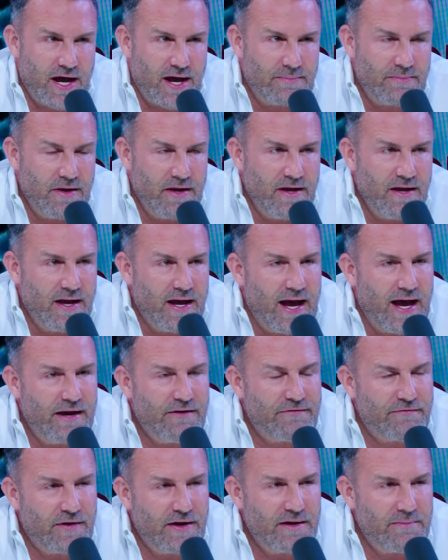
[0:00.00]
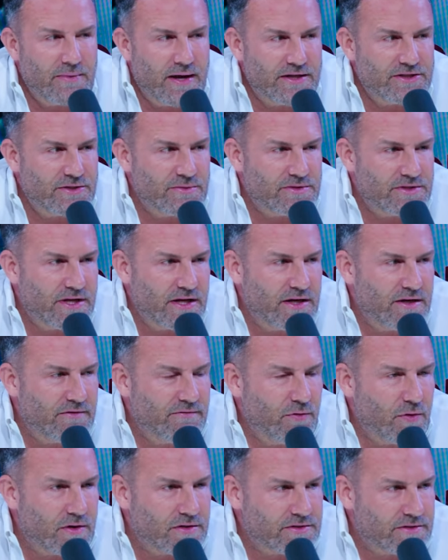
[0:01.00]
Mm -hmm. I had a friend of mine, she was getting
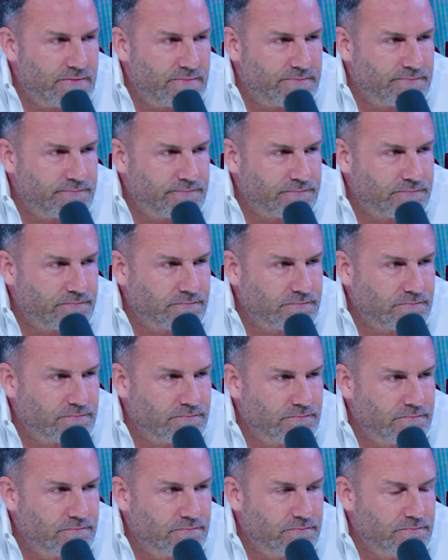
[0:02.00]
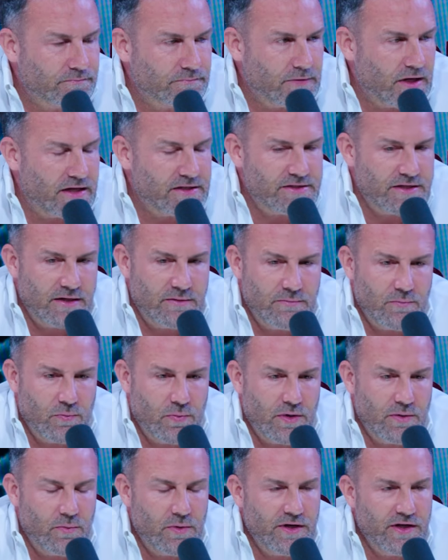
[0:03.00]
divorced. I said,
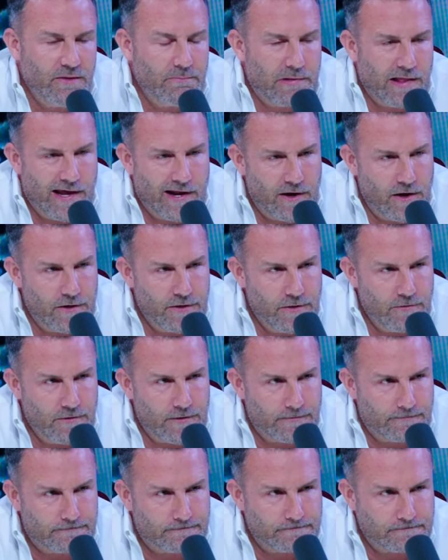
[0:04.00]
What, what do you plan on doing?